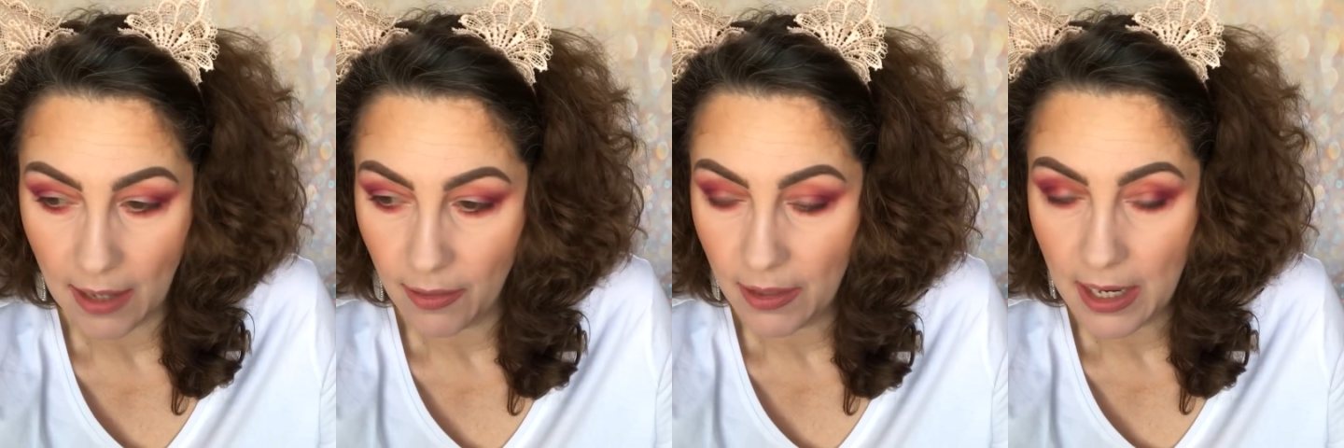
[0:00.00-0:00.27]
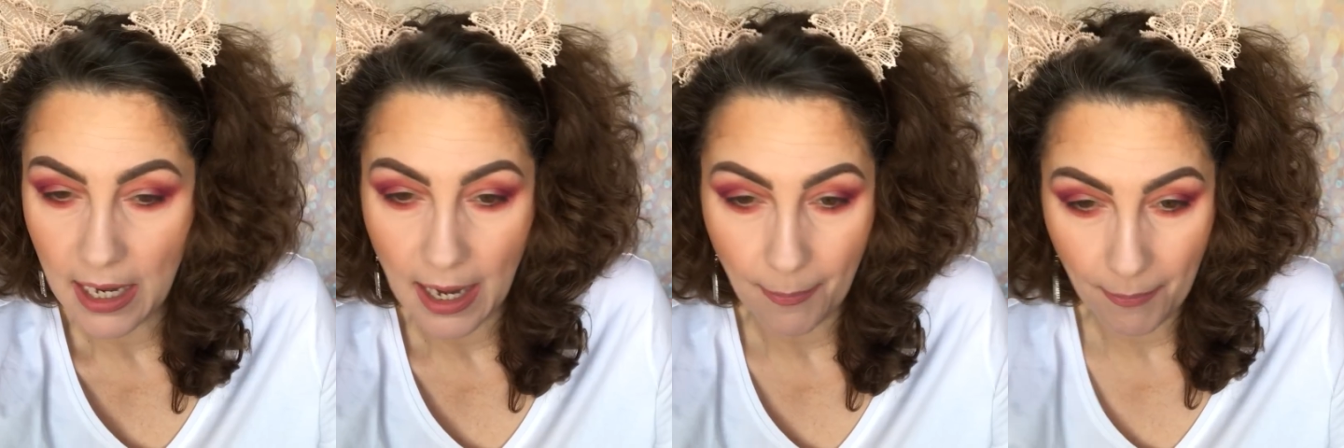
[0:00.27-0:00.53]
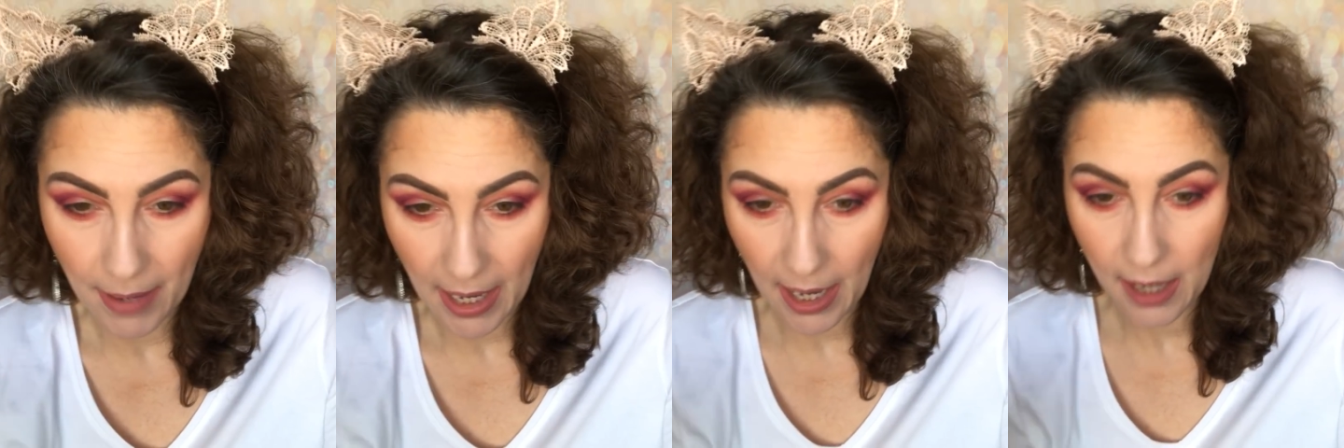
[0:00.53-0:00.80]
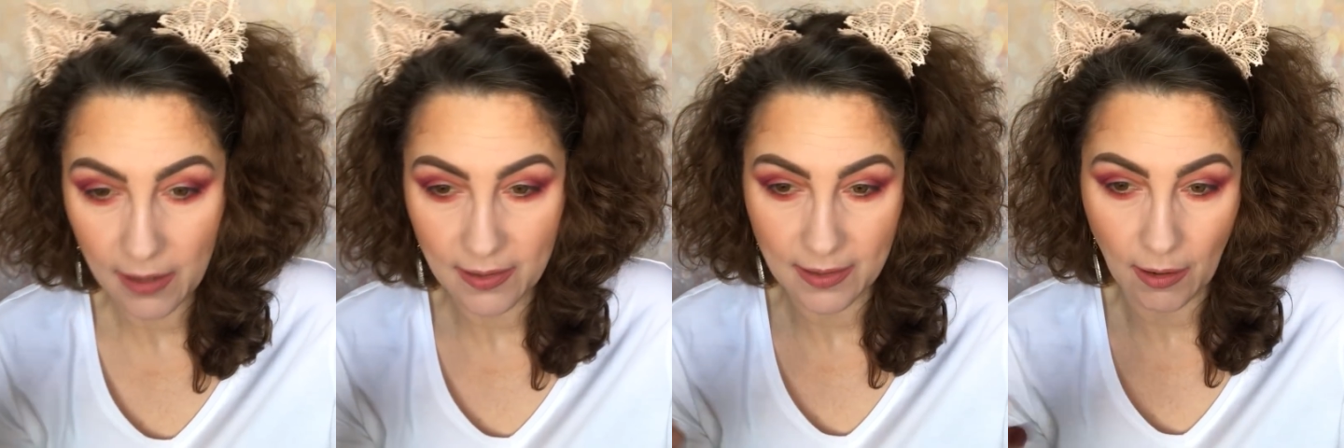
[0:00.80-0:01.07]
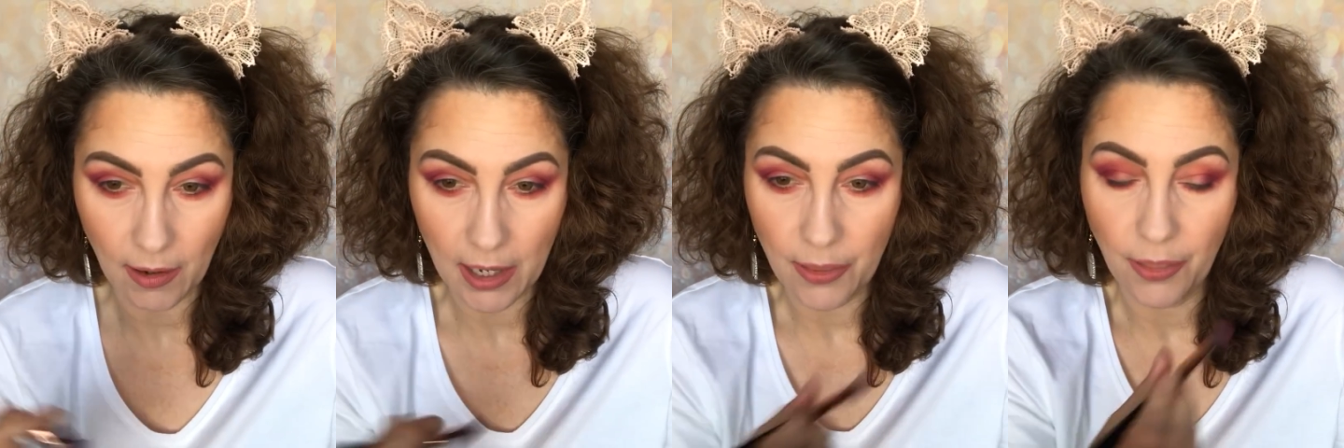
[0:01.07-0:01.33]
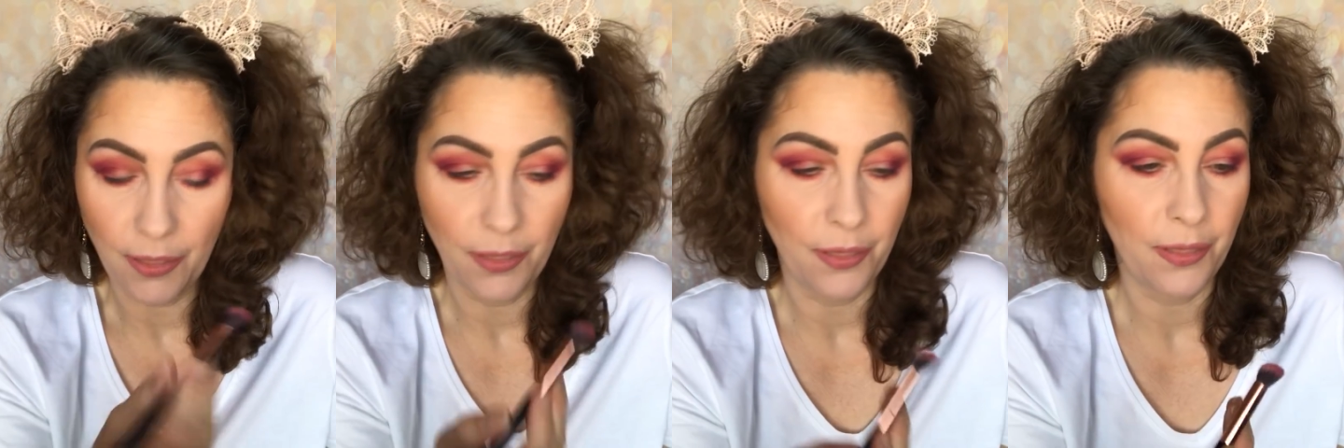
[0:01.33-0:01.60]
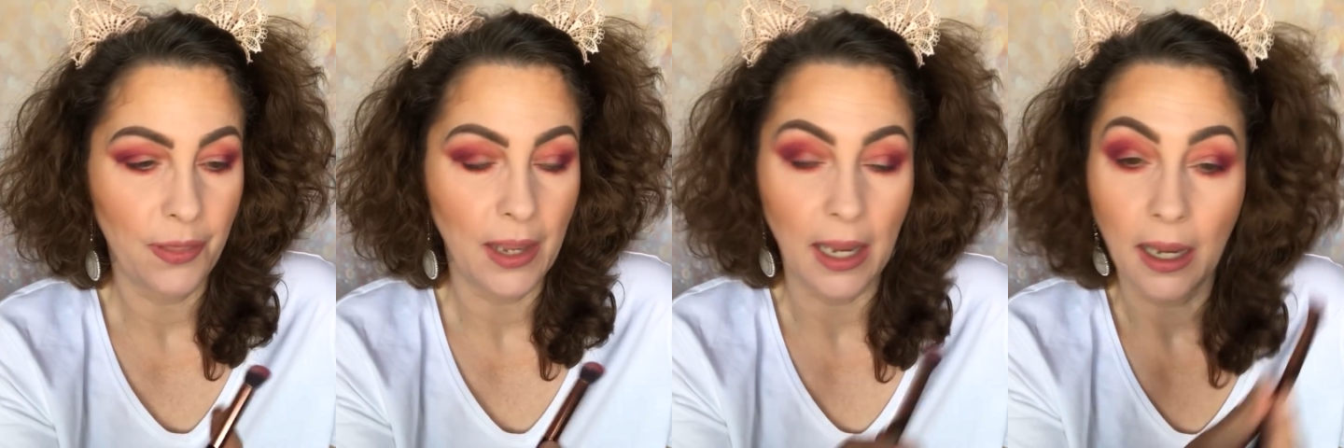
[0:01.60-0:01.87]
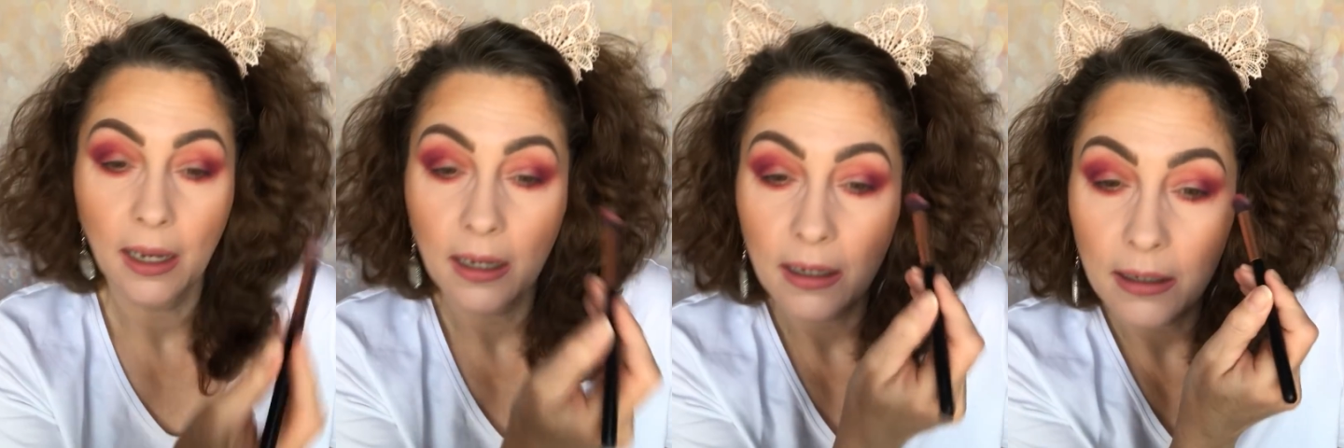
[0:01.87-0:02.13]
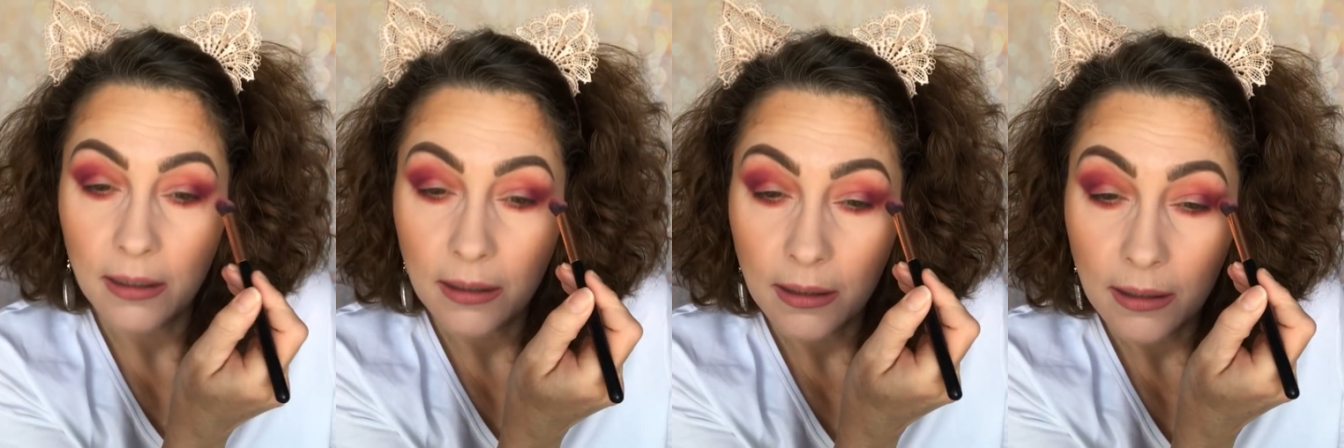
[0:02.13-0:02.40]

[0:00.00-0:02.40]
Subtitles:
the mattes, I think.